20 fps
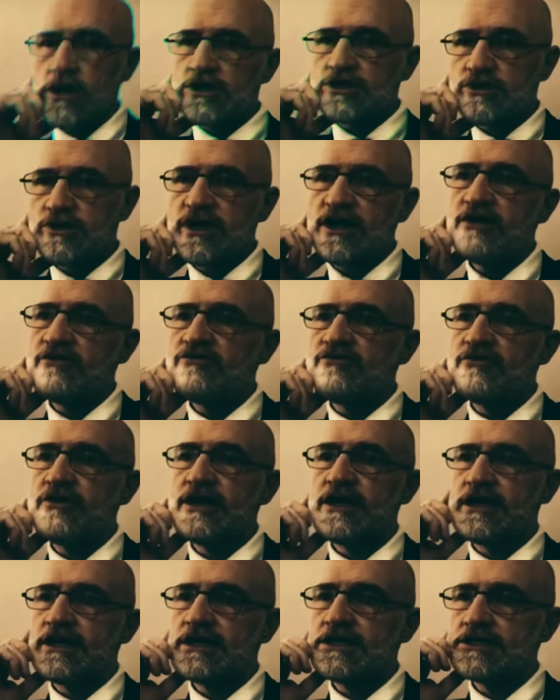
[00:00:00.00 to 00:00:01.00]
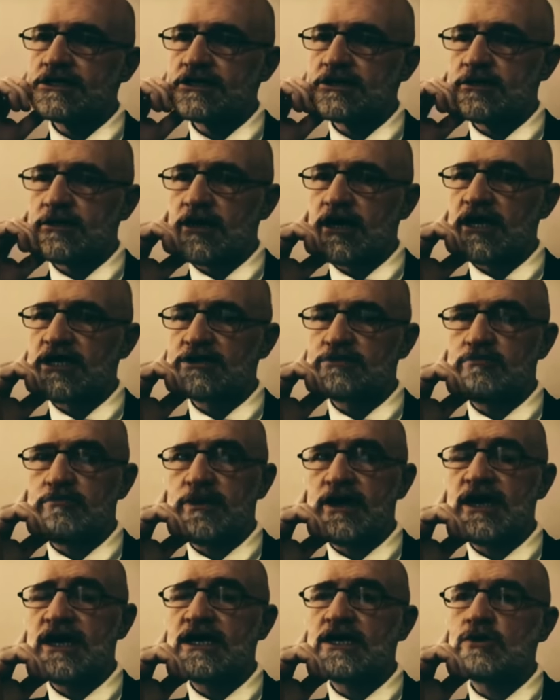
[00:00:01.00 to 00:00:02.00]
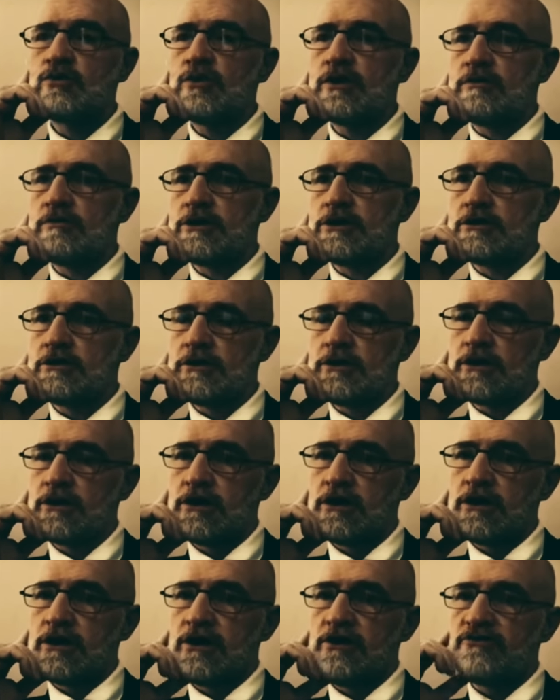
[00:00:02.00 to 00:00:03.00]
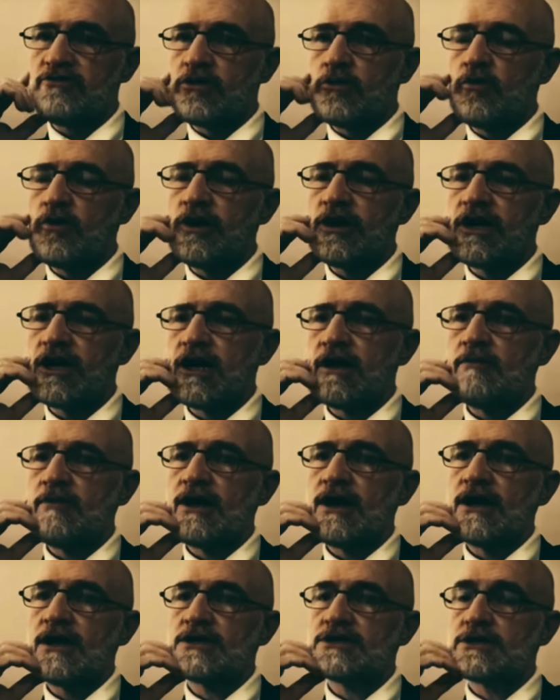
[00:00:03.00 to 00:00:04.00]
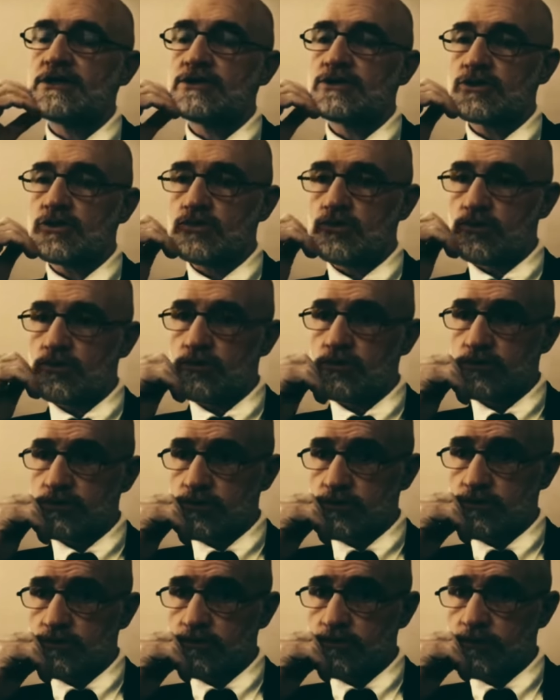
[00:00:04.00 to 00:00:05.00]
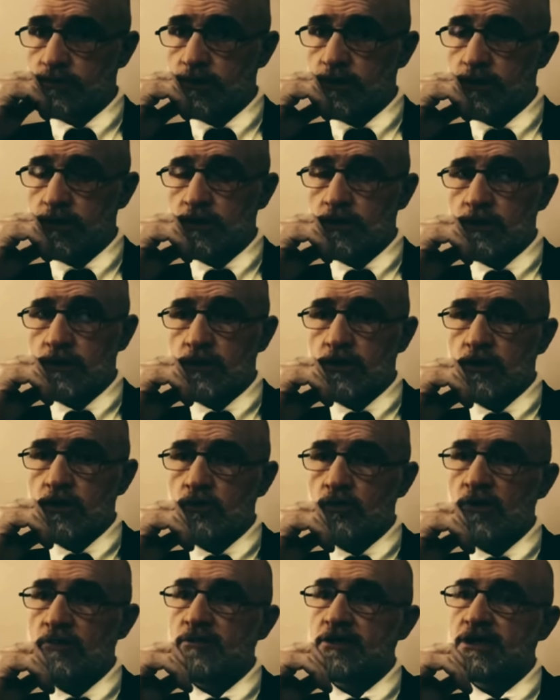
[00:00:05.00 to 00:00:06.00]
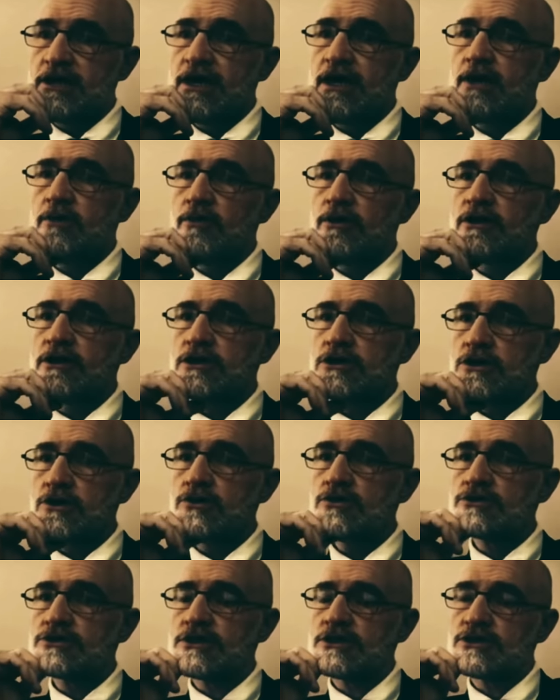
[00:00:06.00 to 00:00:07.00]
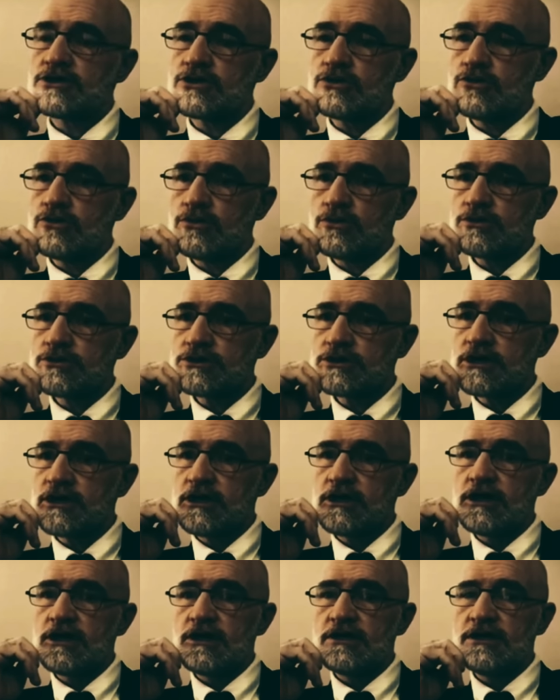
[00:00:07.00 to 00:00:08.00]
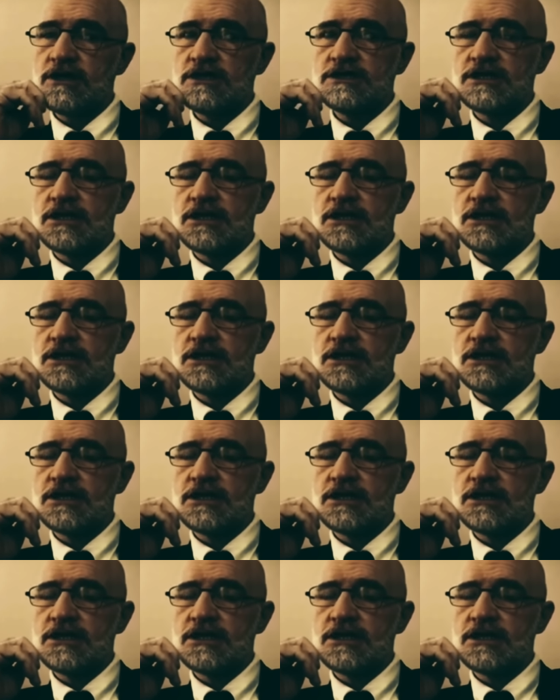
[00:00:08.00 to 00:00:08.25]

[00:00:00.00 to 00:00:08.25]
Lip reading: So now France has banned women from wearing abayas in schools. Women can't wear clothes in schools that